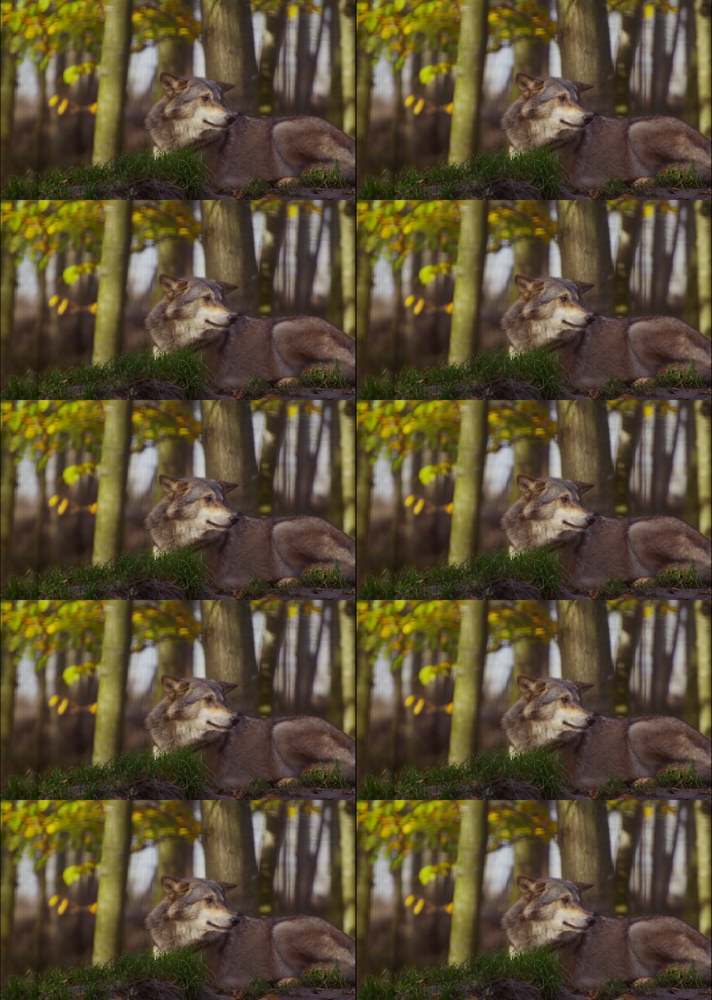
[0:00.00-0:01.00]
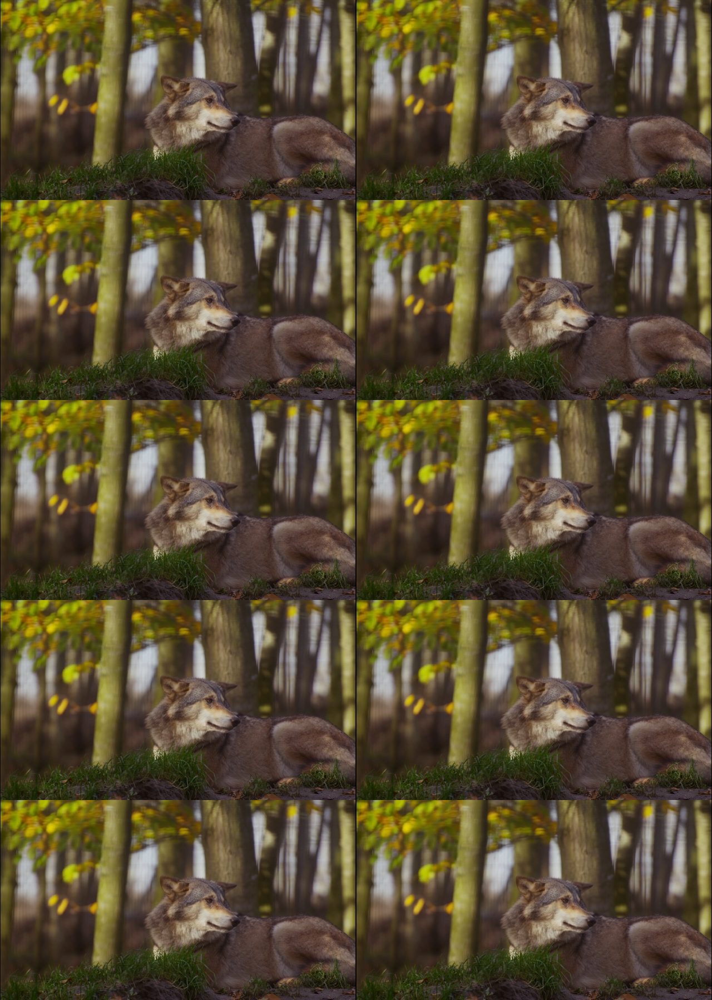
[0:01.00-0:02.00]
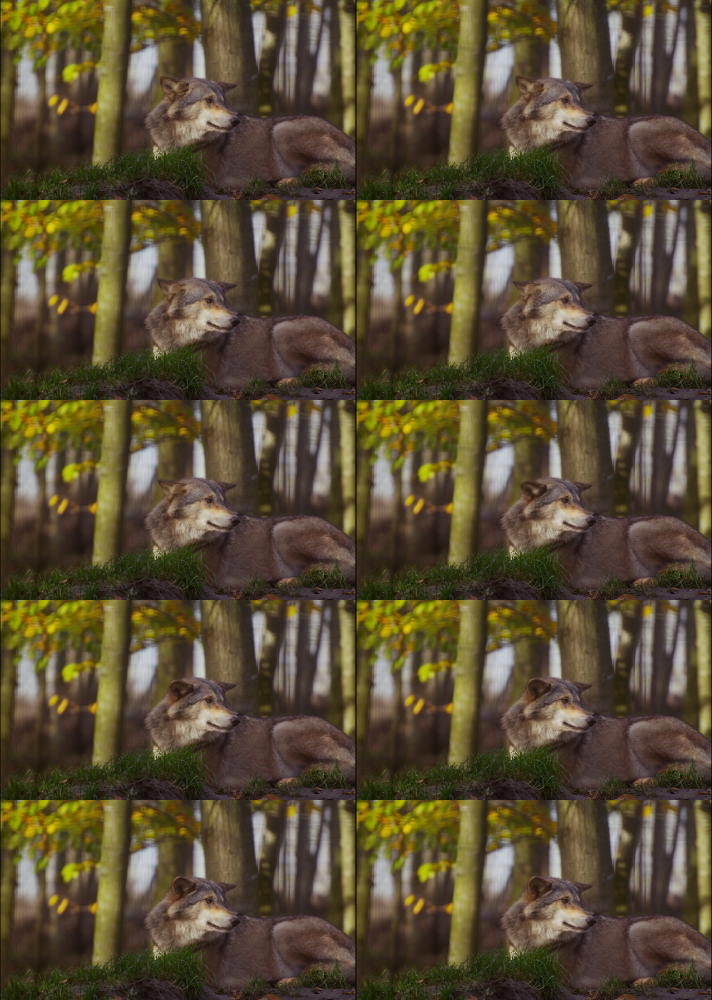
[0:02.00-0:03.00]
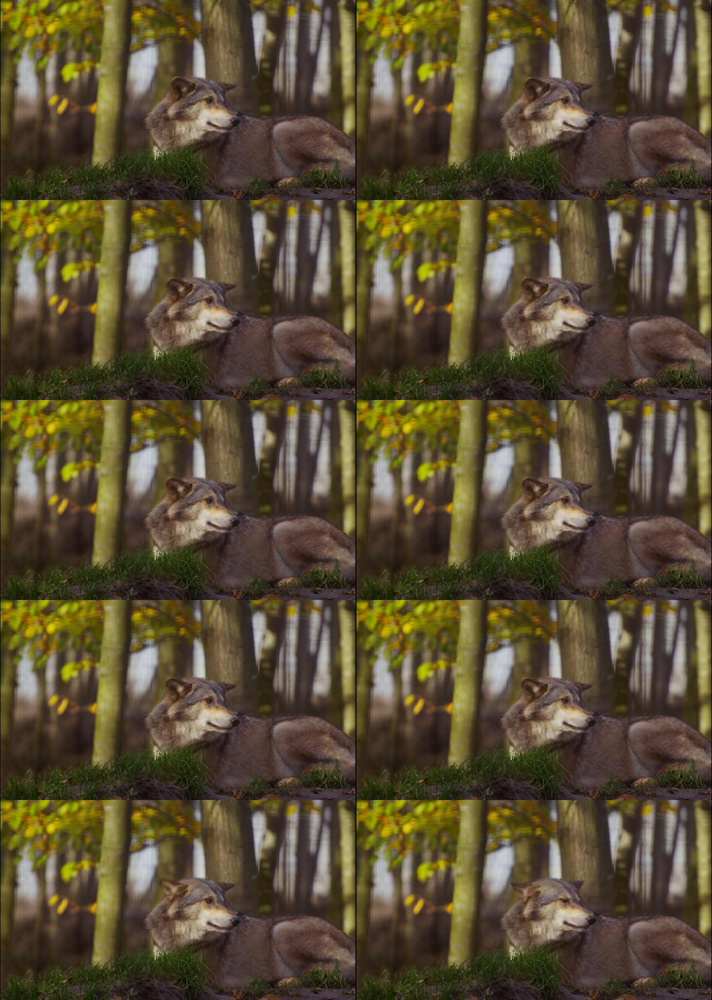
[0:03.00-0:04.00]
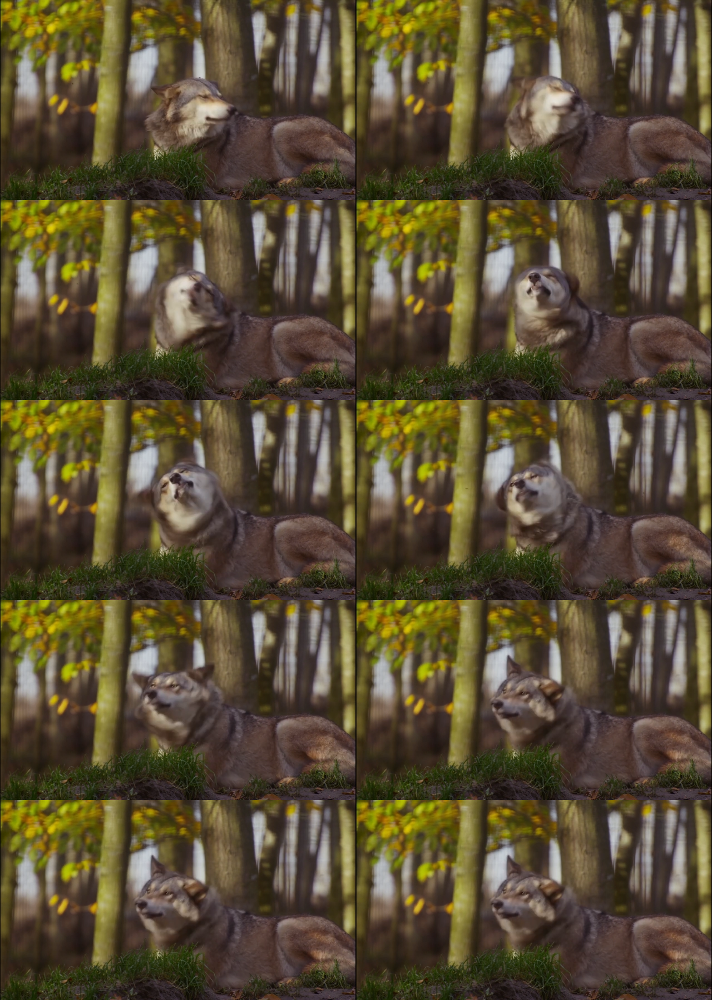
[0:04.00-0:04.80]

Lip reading: [unreadable: no face in view]